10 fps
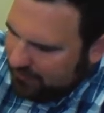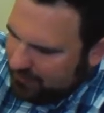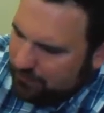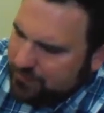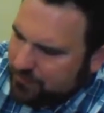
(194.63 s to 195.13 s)

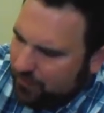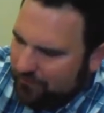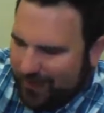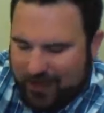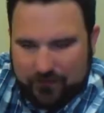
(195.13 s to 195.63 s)
It comes
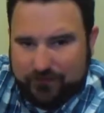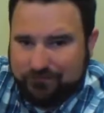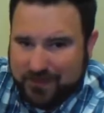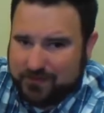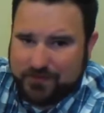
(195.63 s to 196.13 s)
to a
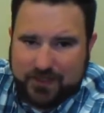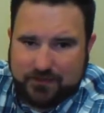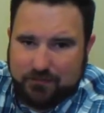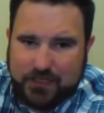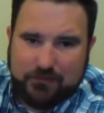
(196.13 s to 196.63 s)
valve.
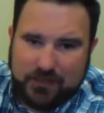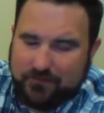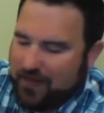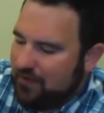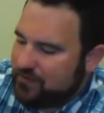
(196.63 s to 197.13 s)
SMC has many,
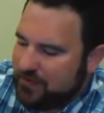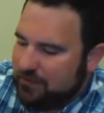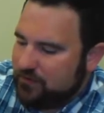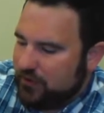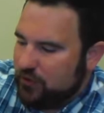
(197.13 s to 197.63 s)
many valve
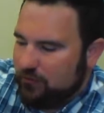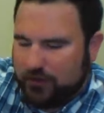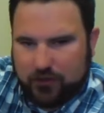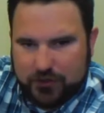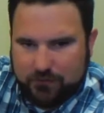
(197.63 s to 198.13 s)
setups. We can do
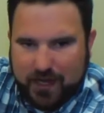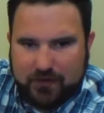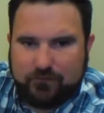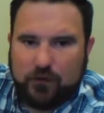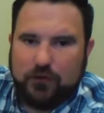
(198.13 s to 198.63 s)
them on large
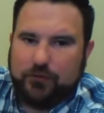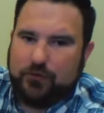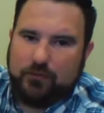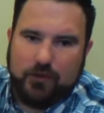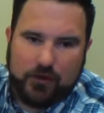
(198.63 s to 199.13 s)

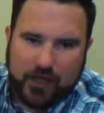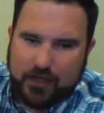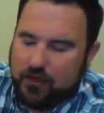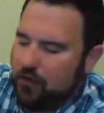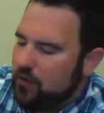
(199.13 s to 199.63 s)
manifolds with remote
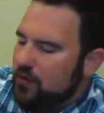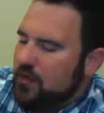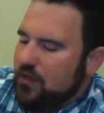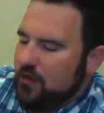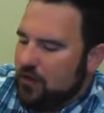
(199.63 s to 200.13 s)

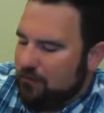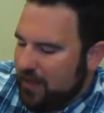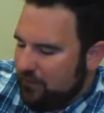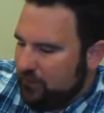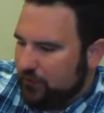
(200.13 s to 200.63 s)
I.O.,
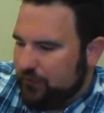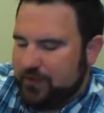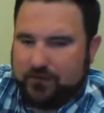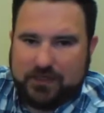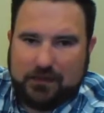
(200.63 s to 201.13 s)
on manifolds
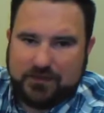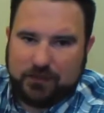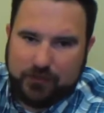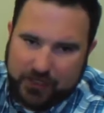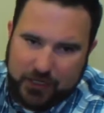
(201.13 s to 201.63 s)
with different
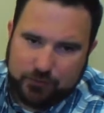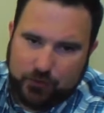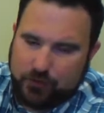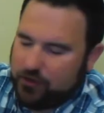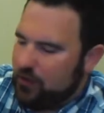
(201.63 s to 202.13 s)
types of
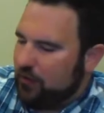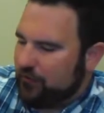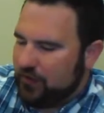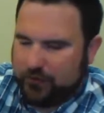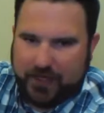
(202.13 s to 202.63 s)
communication
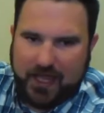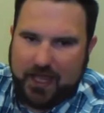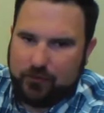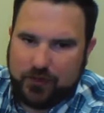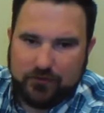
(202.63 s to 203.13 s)
protocols,
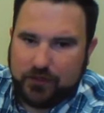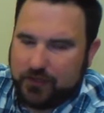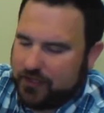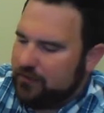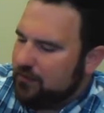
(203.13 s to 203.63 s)
EtherCAT, whatever
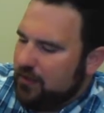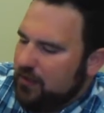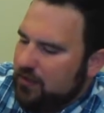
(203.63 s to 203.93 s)
you need.